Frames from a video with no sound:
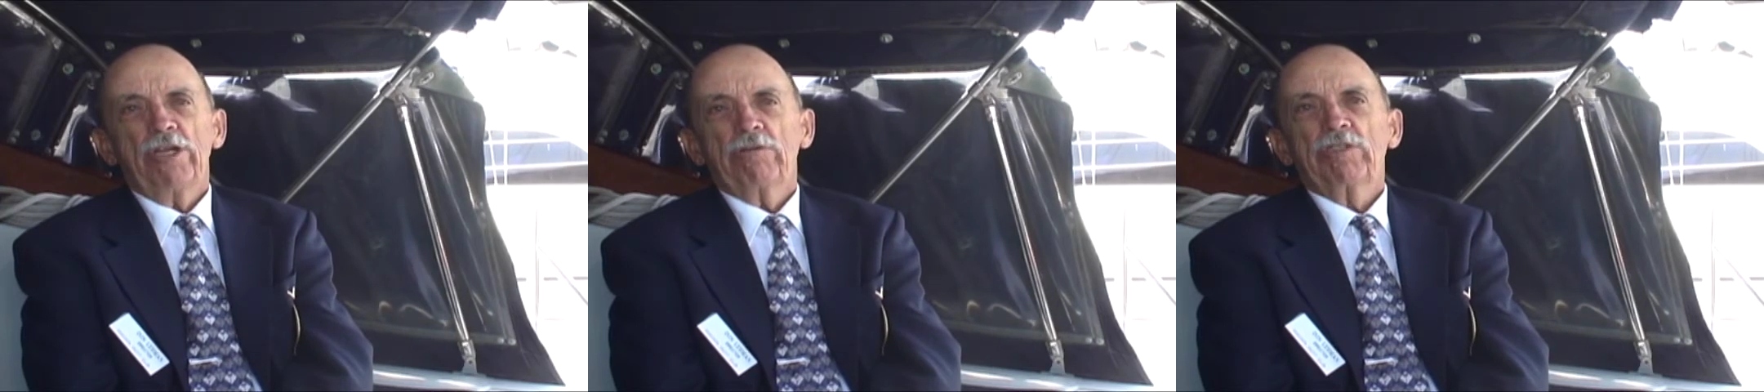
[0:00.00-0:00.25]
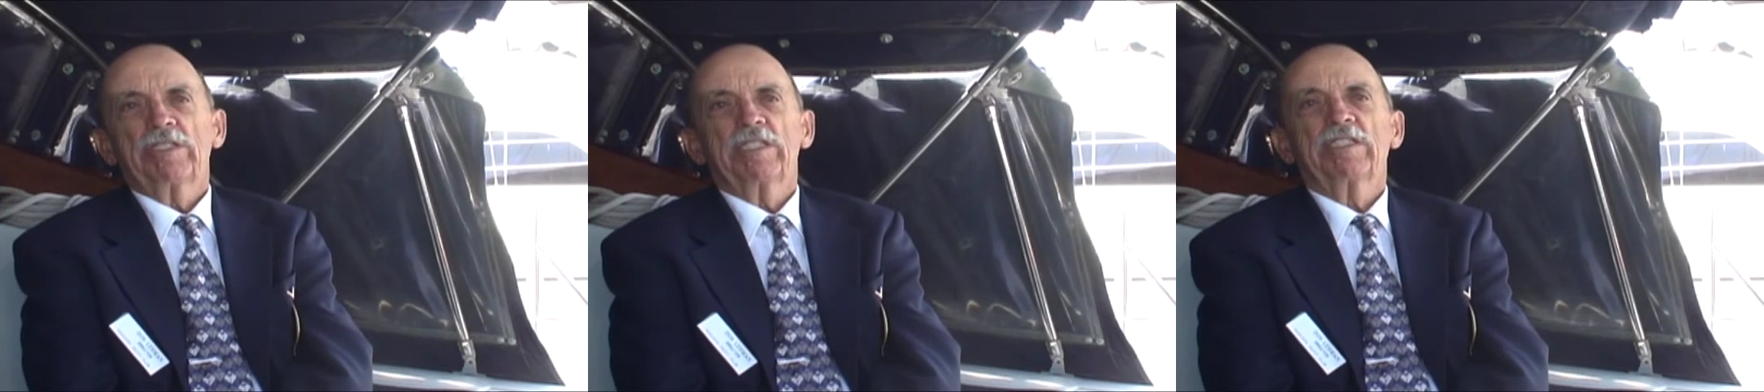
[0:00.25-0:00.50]

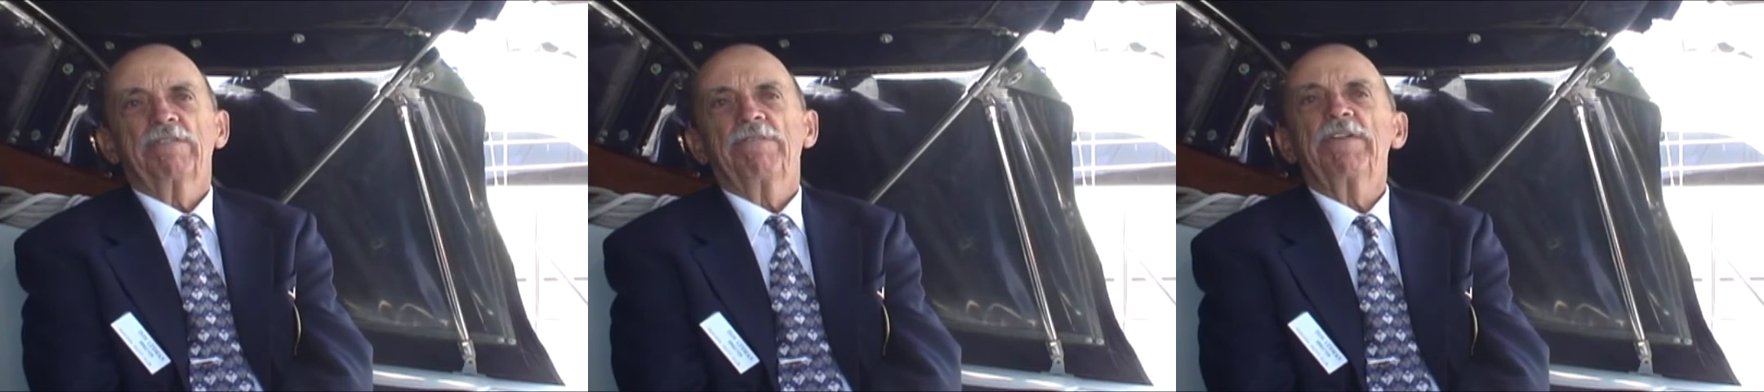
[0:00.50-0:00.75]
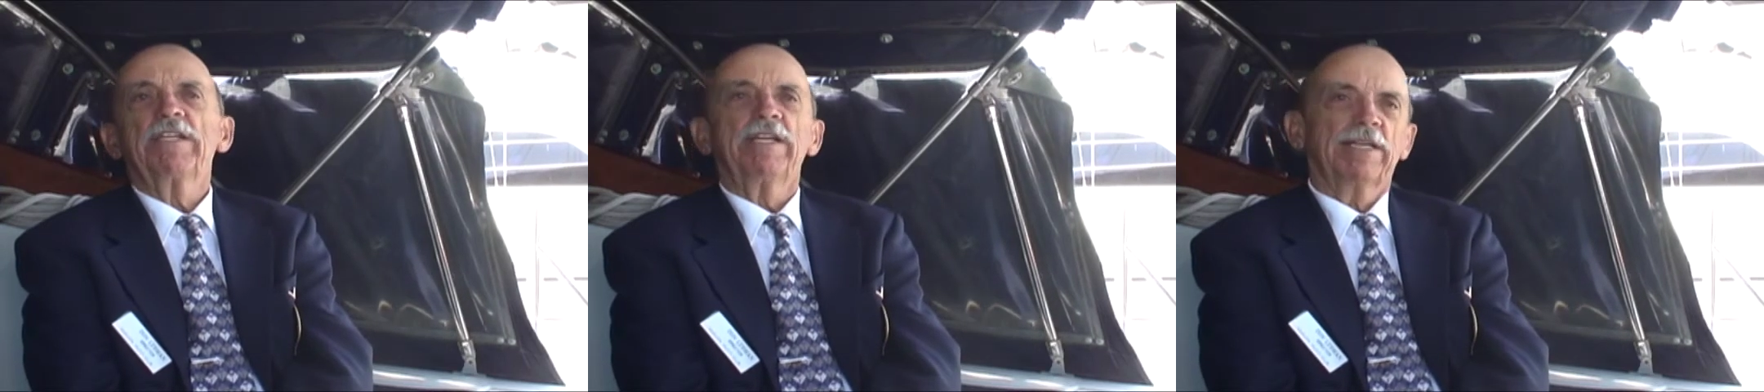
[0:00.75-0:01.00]
used to
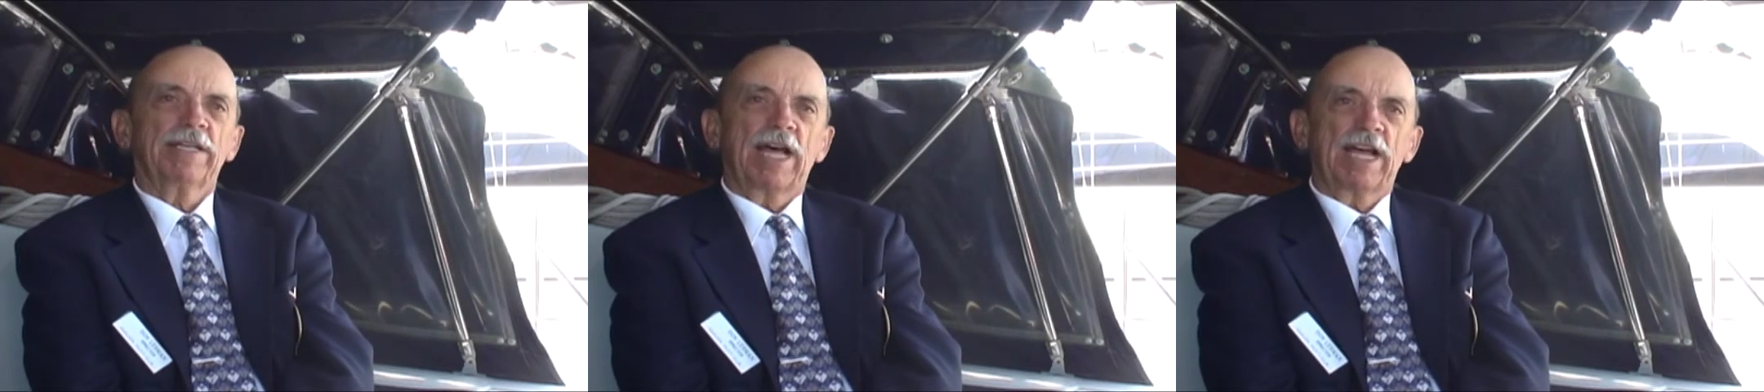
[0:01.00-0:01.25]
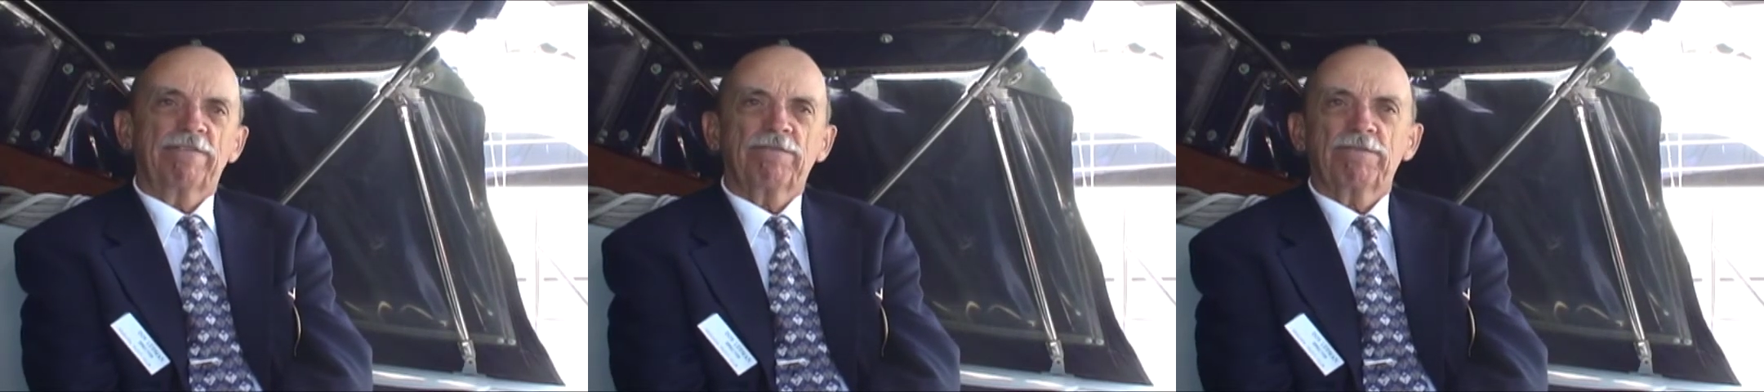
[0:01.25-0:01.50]
civilian
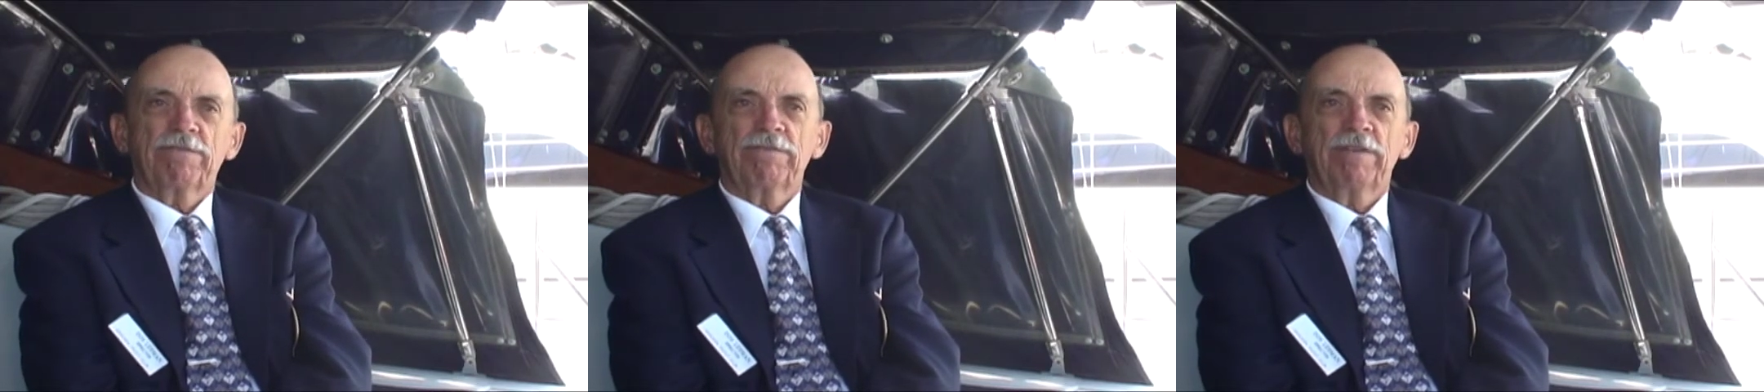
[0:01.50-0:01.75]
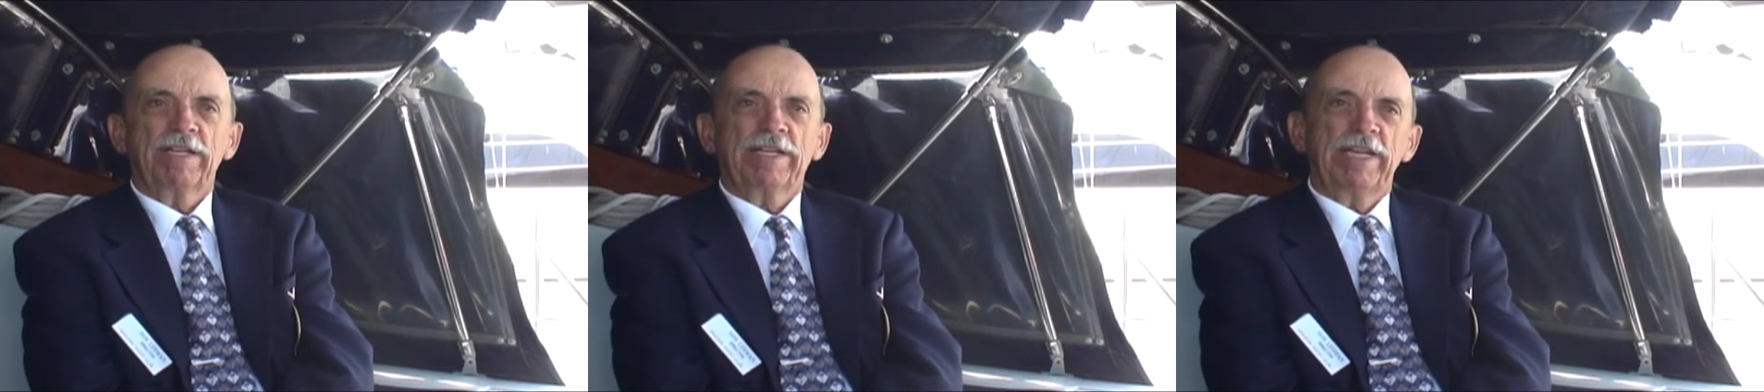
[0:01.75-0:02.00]

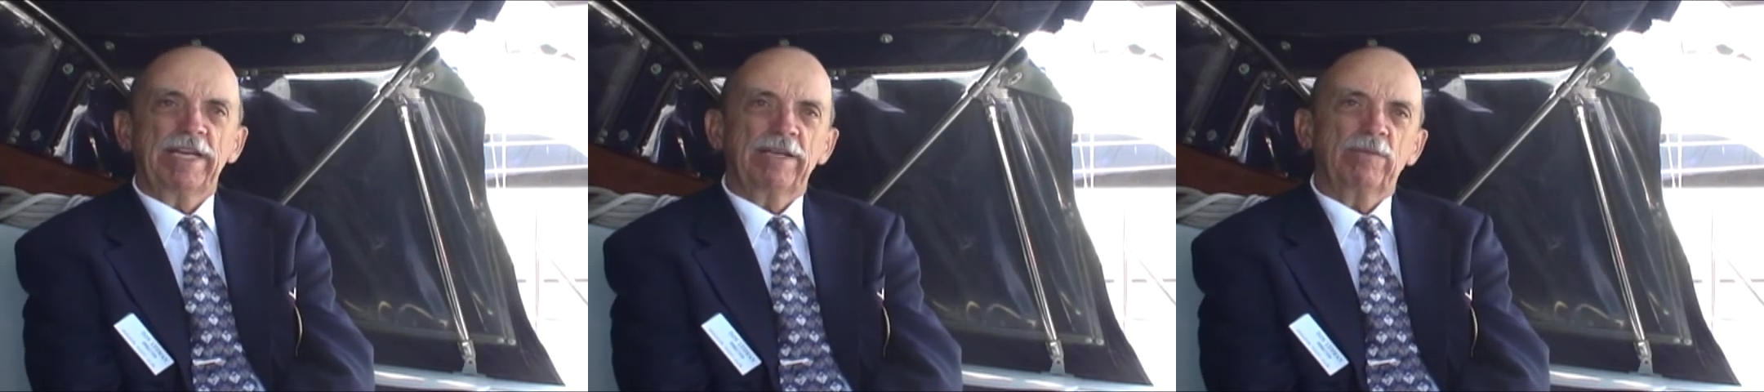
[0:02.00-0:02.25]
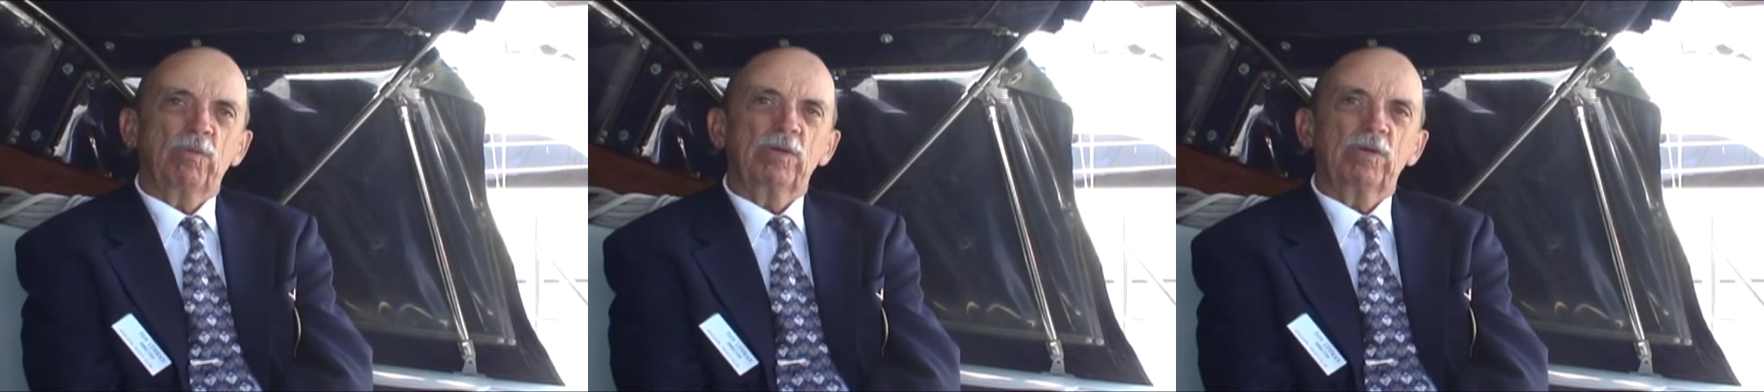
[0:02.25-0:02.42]
life again